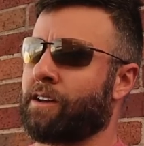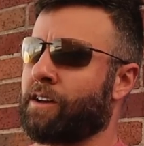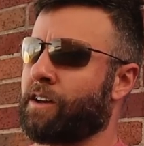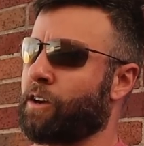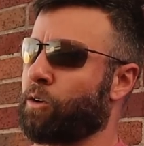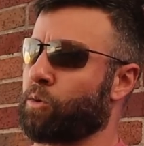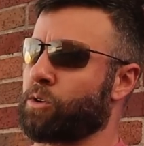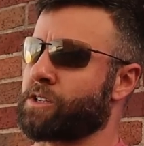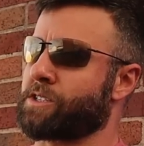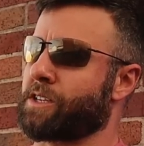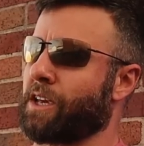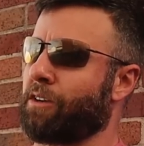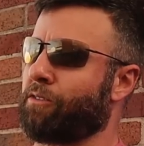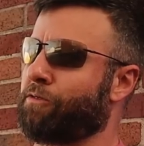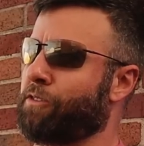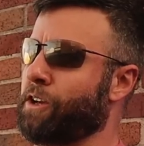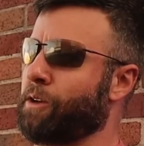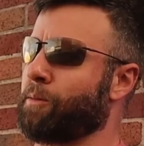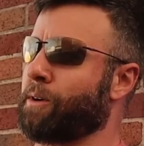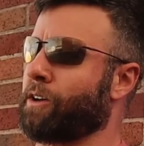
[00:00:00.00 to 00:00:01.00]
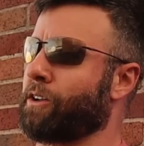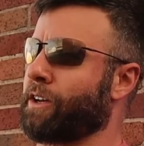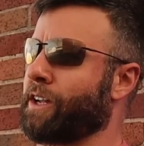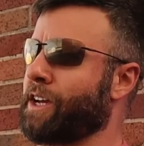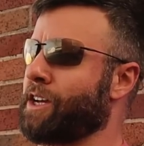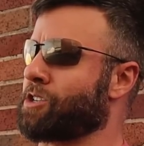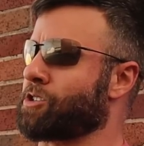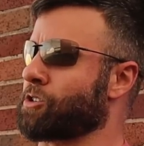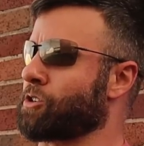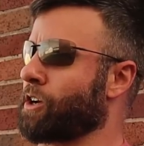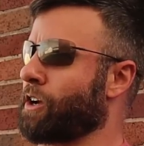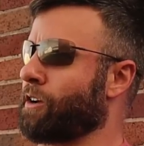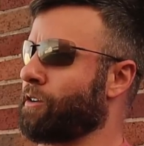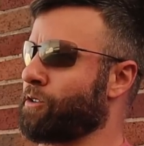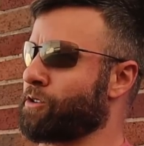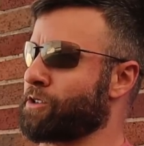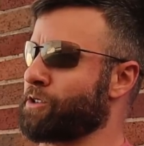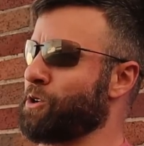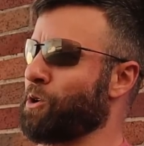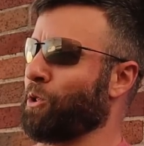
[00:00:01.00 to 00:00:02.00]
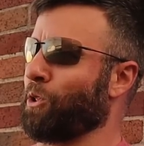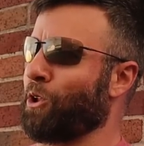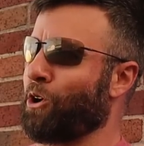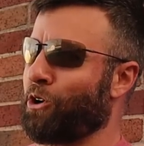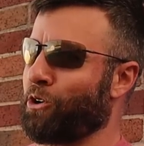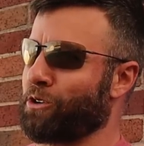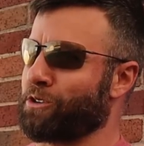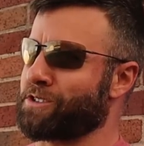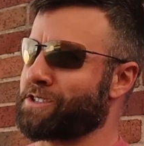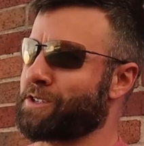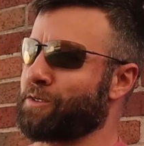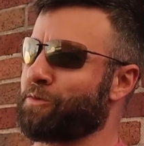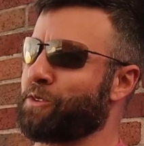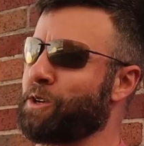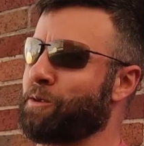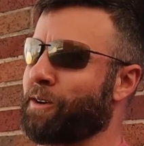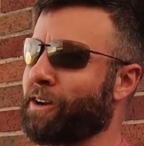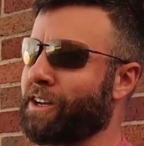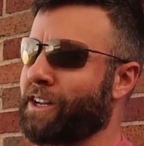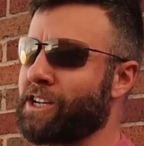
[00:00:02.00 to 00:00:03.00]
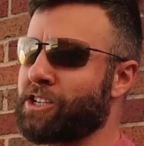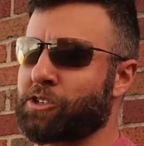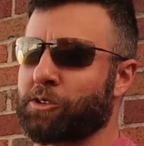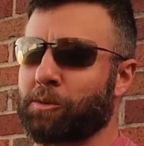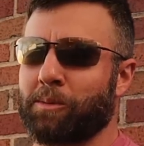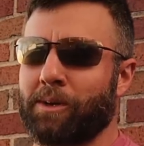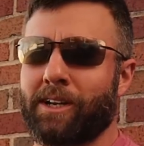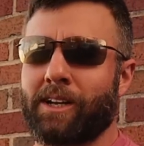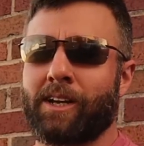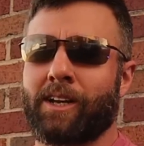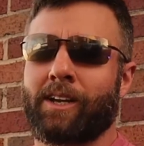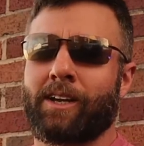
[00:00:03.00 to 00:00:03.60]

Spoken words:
don't want to say female nature, there's no laws to female nature, but,